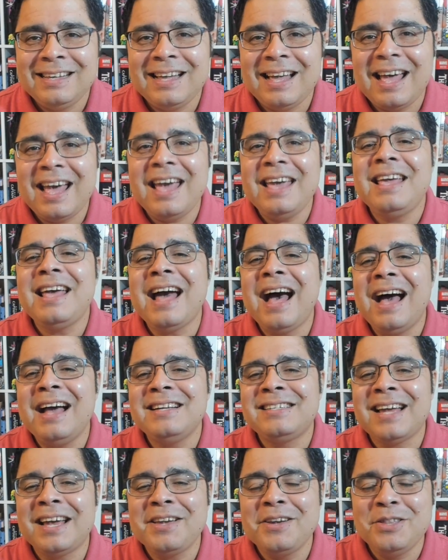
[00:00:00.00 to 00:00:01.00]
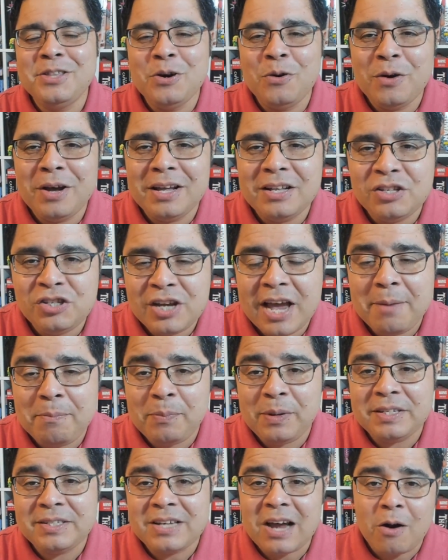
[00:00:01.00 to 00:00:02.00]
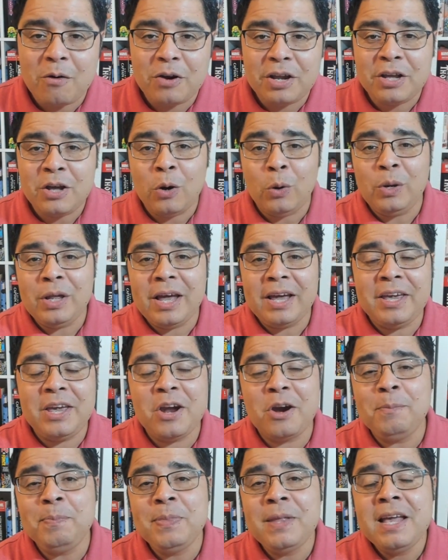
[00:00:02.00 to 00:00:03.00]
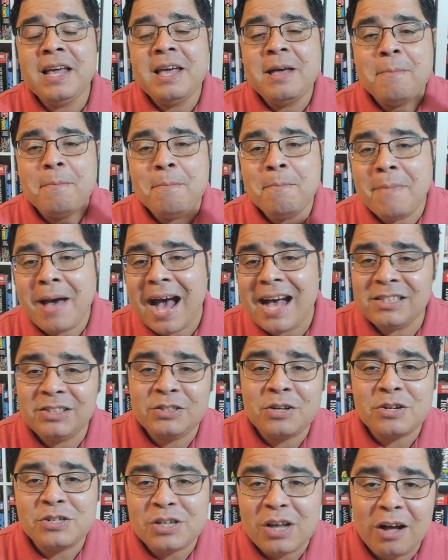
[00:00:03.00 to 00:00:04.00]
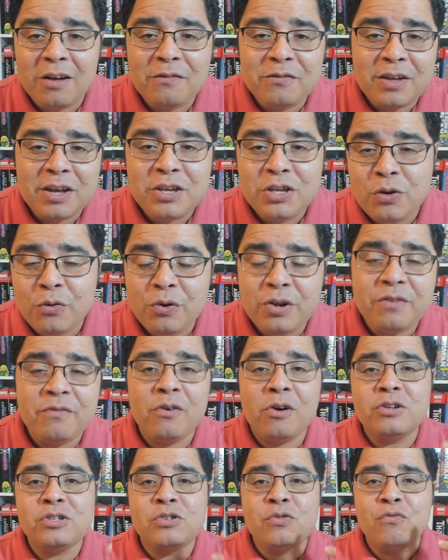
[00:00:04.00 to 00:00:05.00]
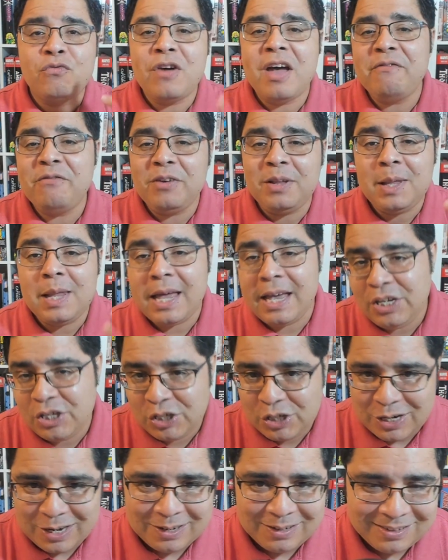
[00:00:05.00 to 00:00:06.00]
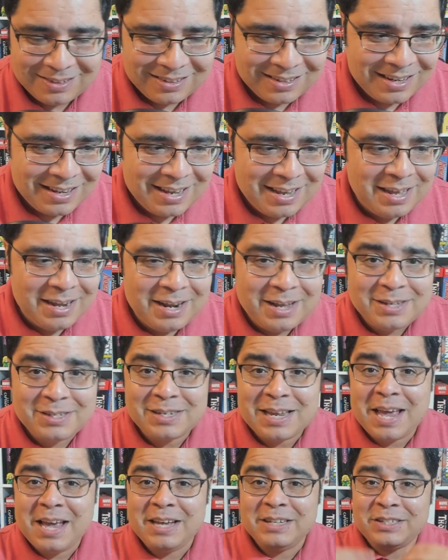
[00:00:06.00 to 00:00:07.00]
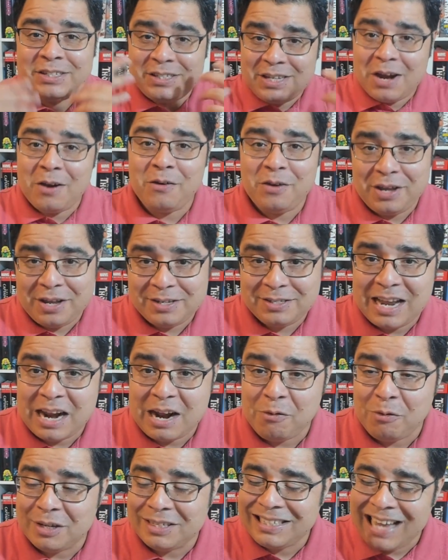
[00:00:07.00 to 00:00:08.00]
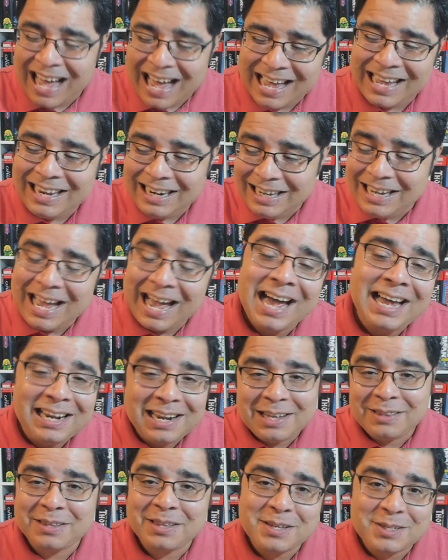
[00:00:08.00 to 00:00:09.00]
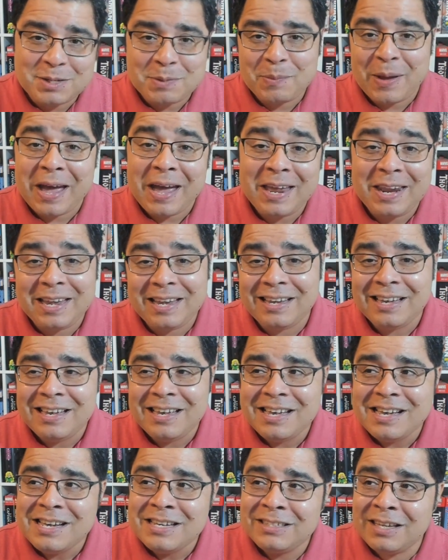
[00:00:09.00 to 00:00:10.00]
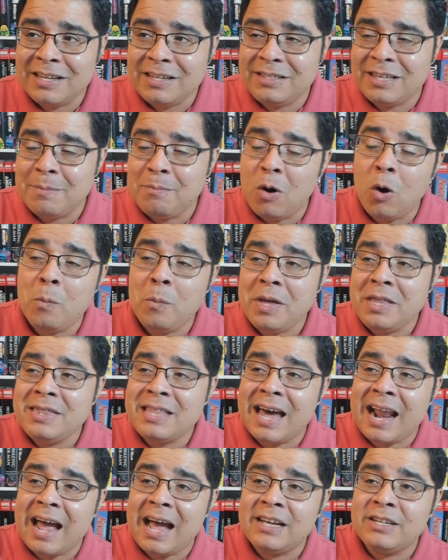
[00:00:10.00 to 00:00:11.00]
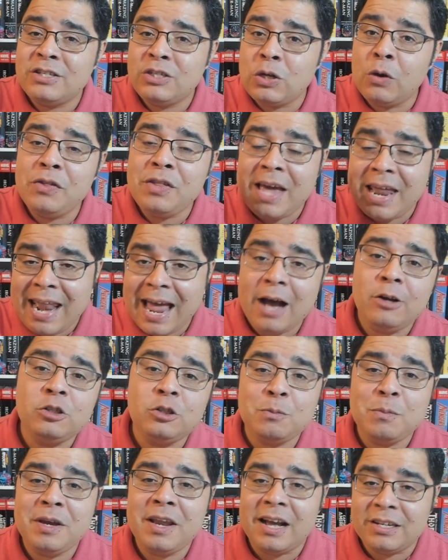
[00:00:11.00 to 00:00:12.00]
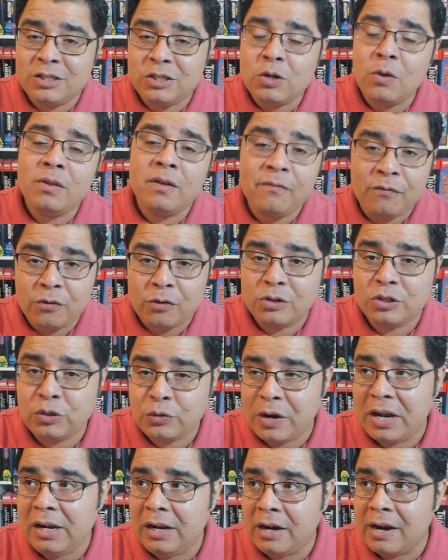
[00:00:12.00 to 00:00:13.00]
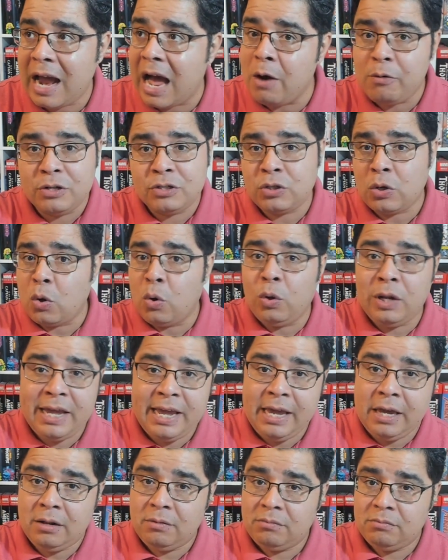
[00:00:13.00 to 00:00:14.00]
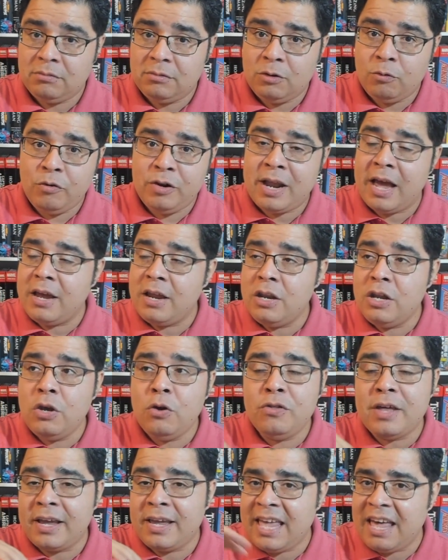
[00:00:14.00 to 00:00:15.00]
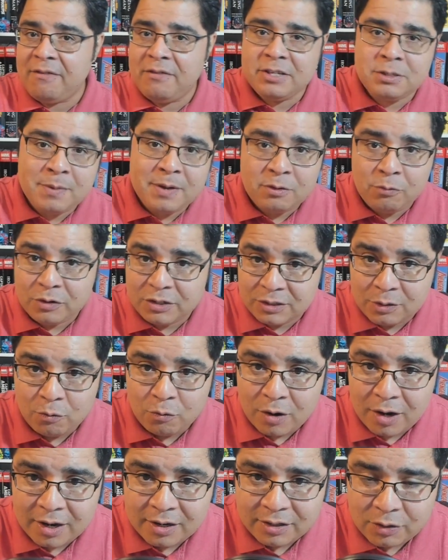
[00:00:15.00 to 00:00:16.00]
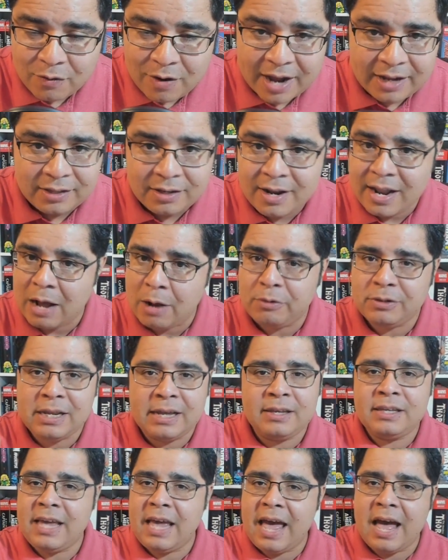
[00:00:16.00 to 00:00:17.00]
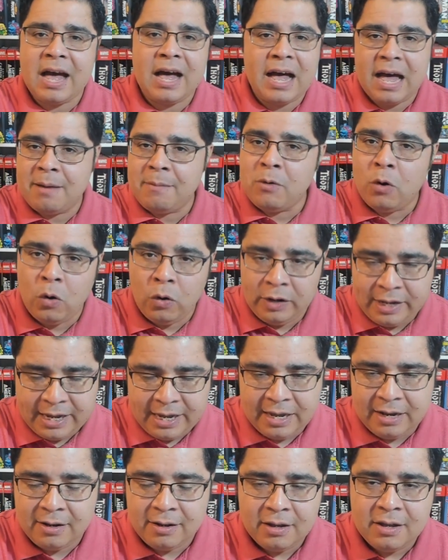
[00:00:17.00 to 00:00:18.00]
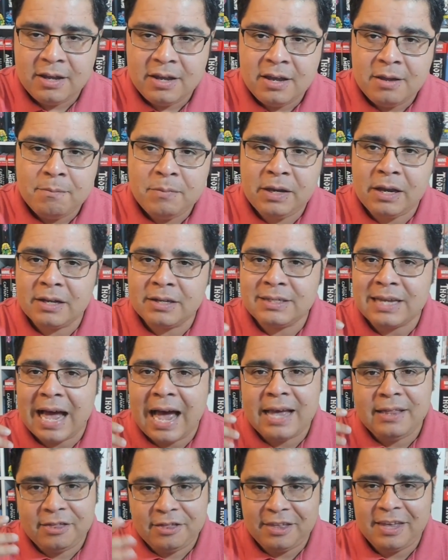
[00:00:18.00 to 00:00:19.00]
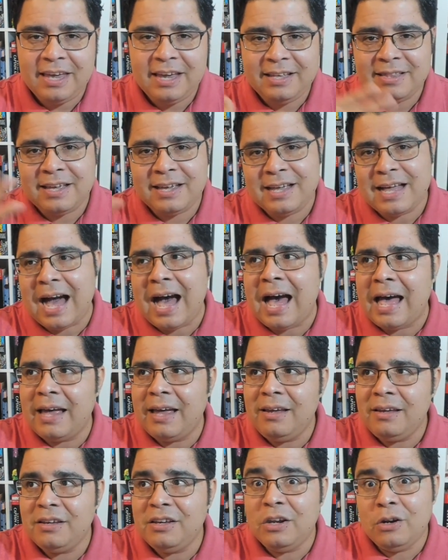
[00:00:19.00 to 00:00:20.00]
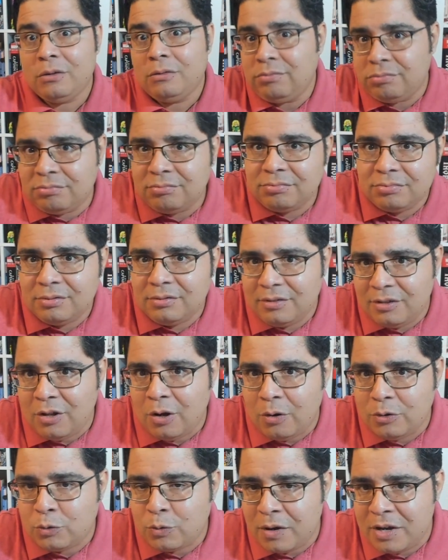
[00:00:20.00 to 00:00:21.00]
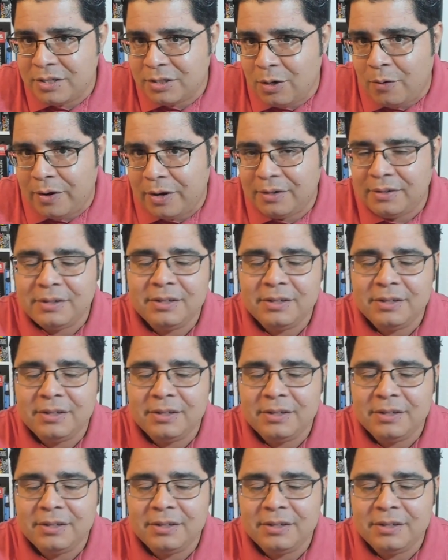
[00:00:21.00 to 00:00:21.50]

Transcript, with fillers: Hey guys, how you doing? J P Sarikolia here. Masters of the Universe Revelation. It is a series that I was highly, highly anticipating since the moment that I saw the announcement, I saw the first trailer, I was all in. When I knew that Kevin Smith was the one directing it, I was like, yeah, I'm all in. Because I think the guy, you know, knows what he's doing.